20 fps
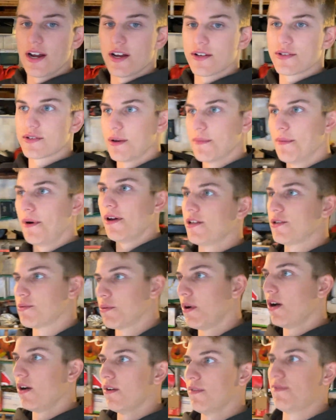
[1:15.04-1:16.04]
now, so I might as
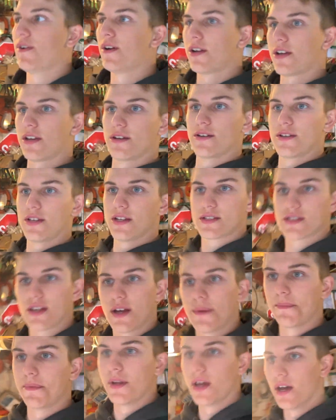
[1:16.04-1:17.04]
well fucking get
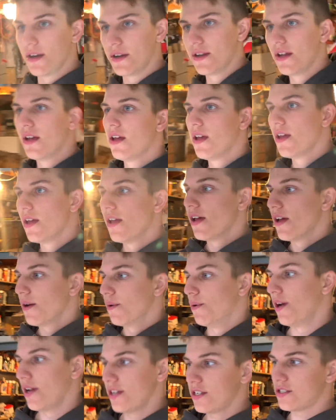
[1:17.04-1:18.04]
something done.
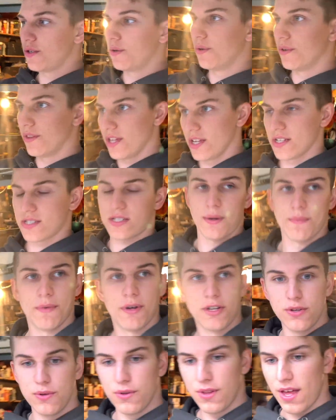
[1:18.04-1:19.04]
While he's doing this, I'm
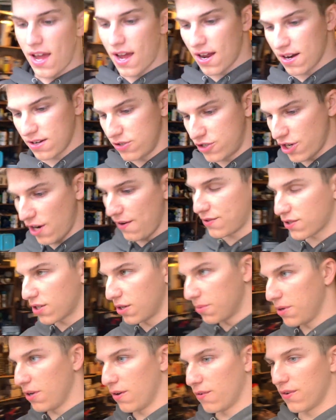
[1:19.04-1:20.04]
going to do that. Jeff's
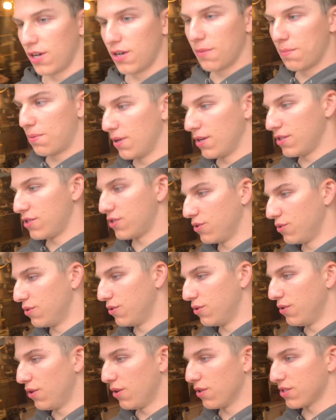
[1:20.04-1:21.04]
going to be over here pretty
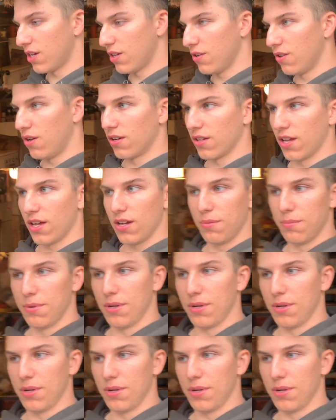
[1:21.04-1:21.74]
soon. Who knows how long that'll